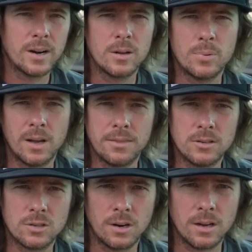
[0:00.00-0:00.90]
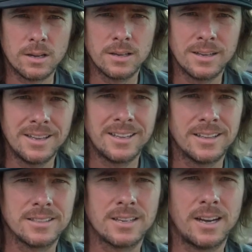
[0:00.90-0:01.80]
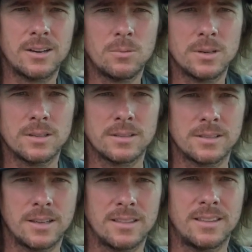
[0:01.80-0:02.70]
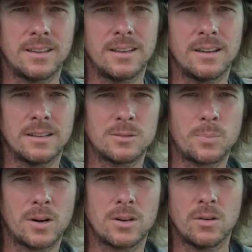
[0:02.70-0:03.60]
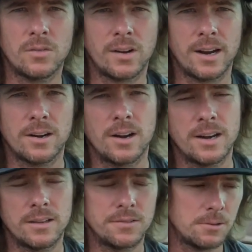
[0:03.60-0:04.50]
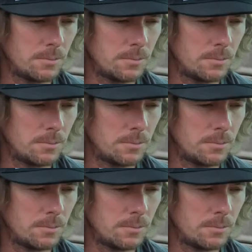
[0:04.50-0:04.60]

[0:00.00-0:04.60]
I bought the truck, that's kind of what set the Sparco fire, if you